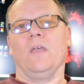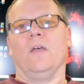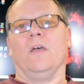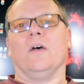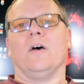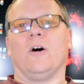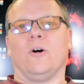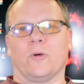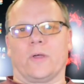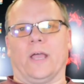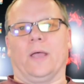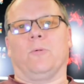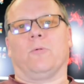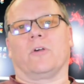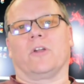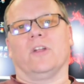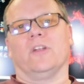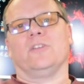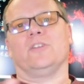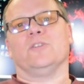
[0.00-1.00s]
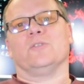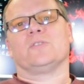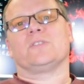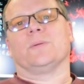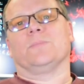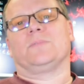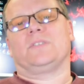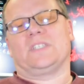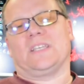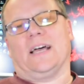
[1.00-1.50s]
Okay, we're going to do
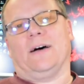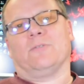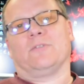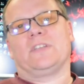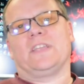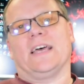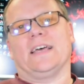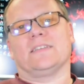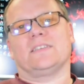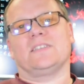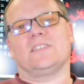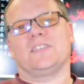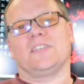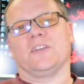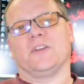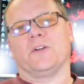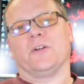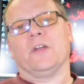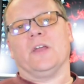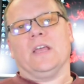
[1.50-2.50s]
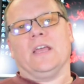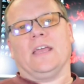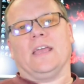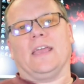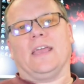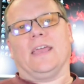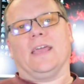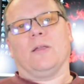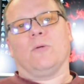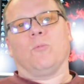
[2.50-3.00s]
some sound tests here,
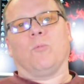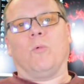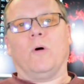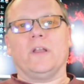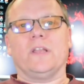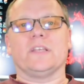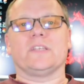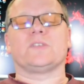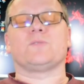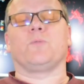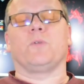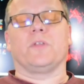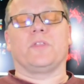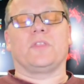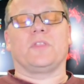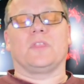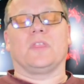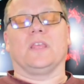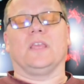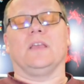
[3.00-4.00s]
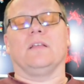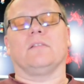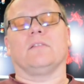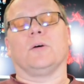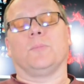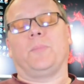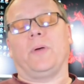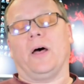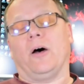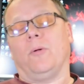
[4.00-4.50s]
and one is with the
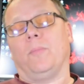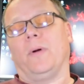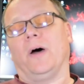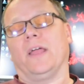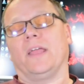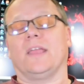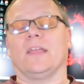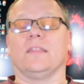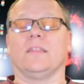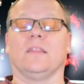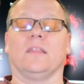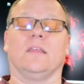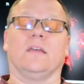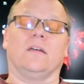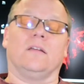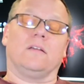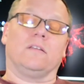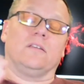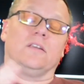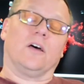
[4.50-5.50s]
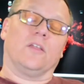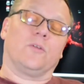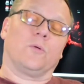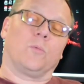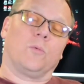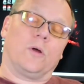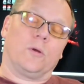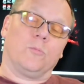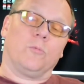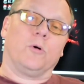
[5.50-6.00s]
lapel mic and another
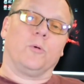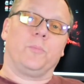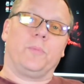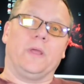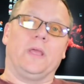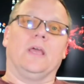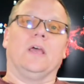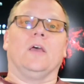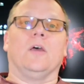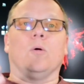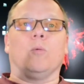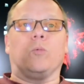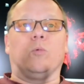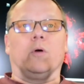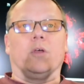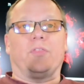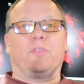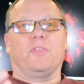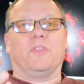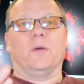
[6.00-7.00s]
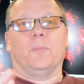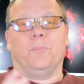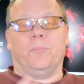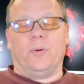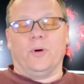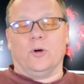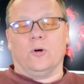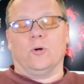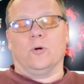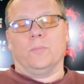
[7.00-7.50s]
one will be with the
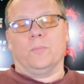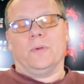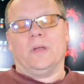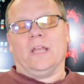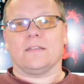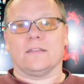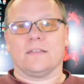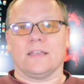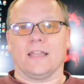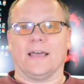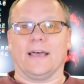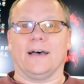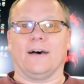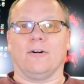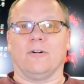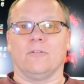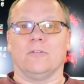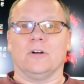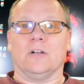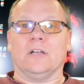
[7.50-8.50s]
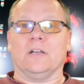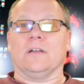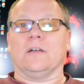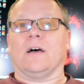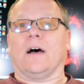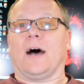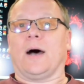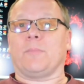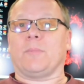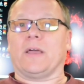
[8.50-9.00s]
boom. Now,
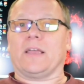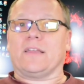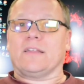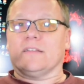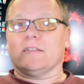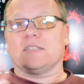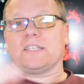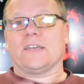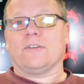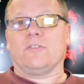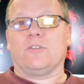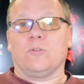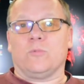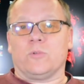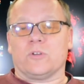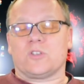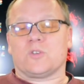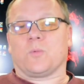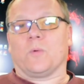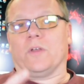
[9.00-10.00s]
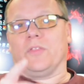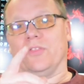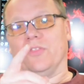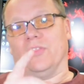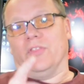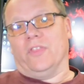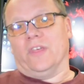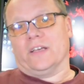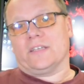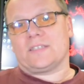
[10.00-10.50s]
I'm not going to tell you which
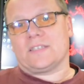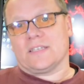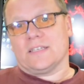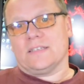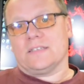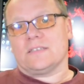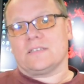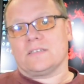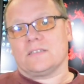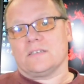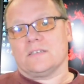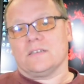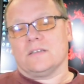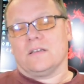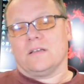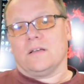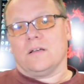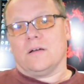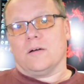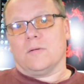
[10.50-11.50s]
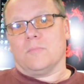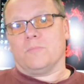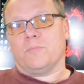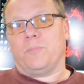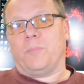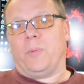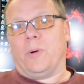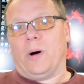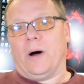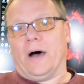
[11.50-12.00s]
one this is,
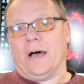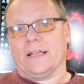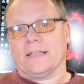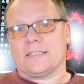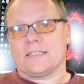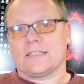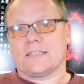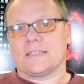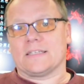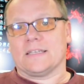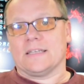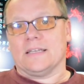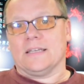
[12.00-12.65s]
but